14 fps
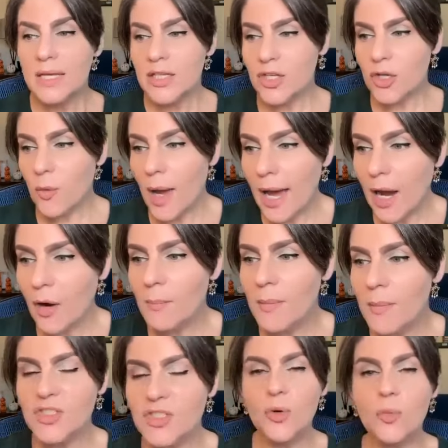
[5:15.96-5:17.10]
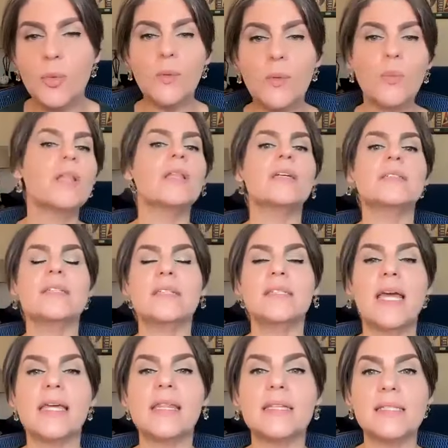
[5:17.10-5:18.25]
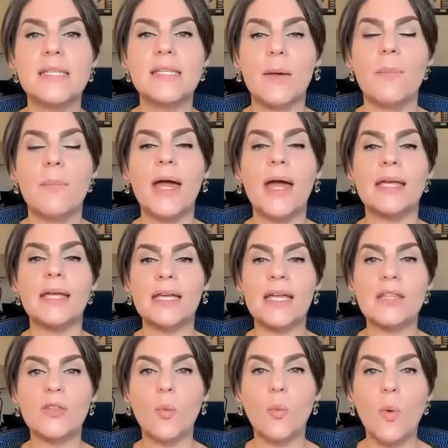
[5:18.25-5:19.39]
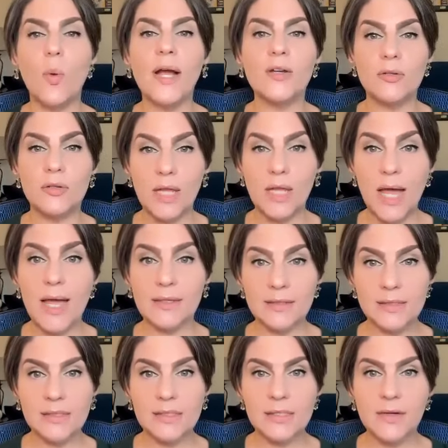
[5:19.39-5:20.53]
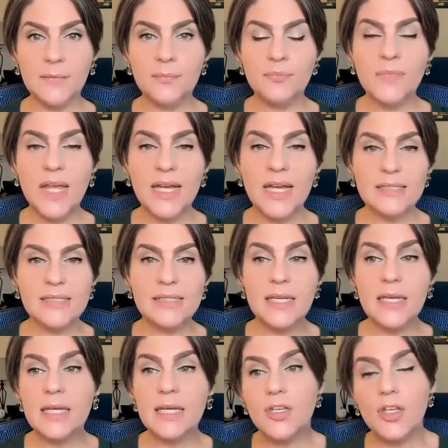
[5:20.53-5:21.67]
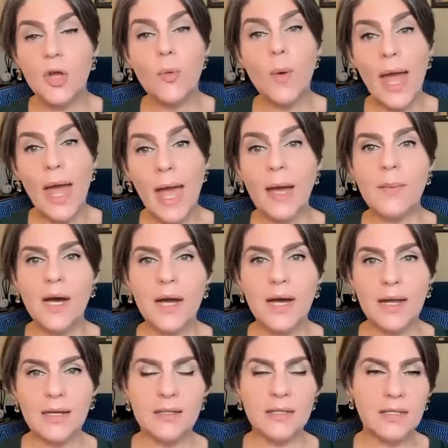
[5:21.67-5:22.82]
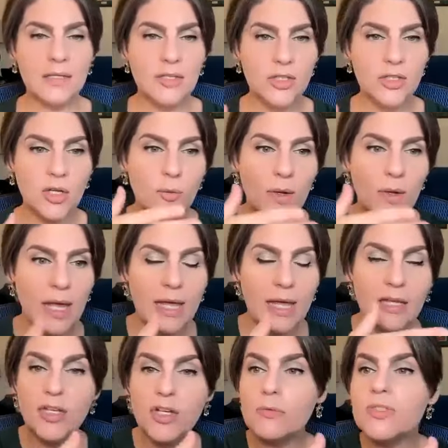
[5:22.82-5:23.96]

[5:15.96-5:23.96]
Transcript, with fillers: you know how much are we willing to take the step back and get the wider lens and see you know am i you know it, eh, you